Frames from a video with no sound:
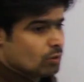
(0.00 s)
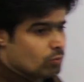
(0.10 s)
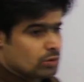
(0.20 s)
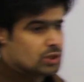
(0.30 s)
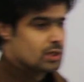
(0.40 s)

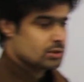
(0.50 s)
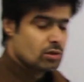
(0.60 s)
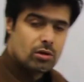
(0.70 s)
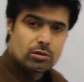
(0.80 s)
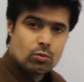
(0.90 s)
which has
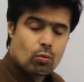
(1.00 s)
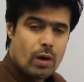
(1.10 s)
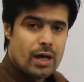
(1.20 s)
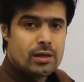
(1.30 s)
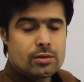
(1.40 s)
got
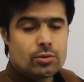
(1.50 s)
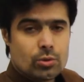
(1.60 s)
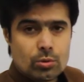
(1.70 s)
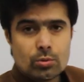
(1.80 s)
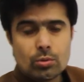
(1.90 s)
1,
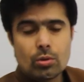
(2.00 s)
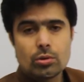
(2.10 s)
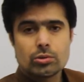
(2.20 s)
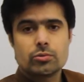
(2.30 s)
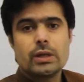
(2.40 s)
2
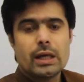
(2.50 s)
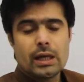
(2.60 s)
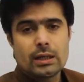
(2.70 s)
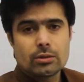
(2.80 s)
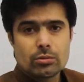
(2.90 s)
or 3
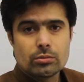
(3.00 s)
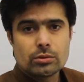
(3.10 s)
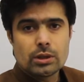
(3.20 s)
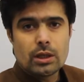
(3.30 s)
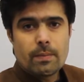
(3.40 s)

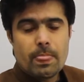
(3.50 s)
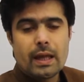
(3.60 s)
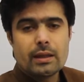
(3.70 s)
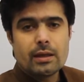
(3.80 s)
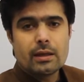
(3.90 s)
electrons
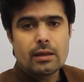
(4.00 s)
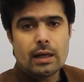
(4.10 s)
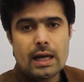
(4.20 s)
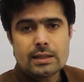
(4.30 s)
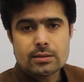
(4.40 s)
in the
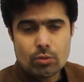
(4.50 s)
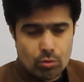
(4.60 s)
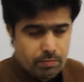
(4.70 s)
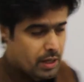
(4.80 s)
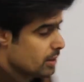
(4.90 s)
last
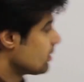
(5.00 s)
orbit.